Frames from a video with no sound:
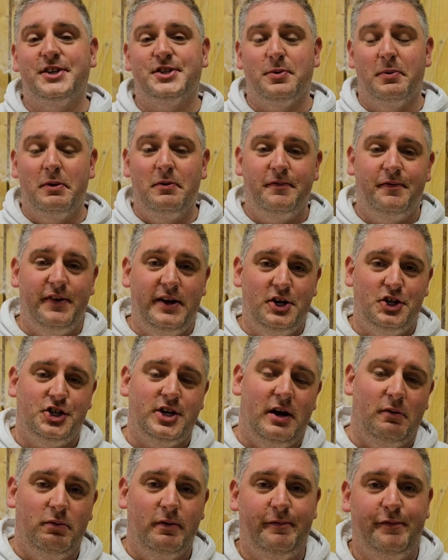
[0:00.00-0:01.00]
so we finished
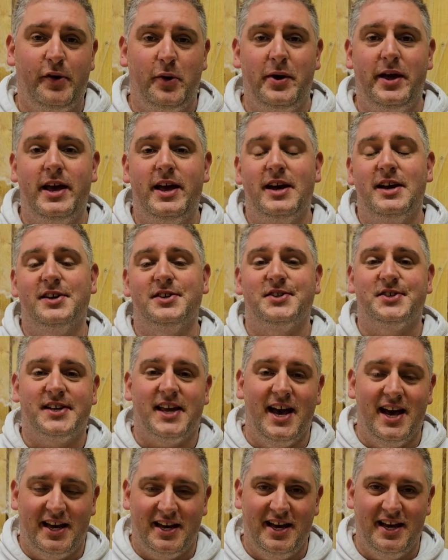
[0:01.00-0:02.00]
our run through here at
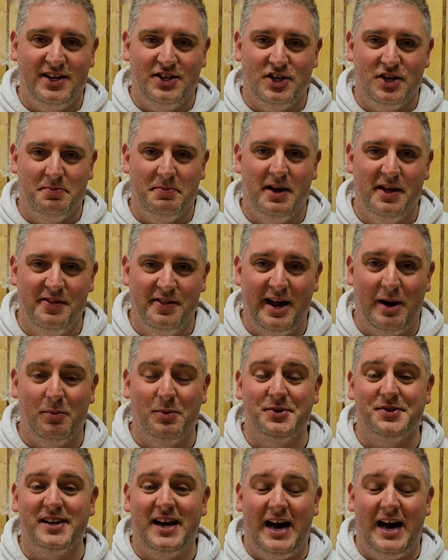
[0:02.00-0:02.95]
Scare Kingdom and that was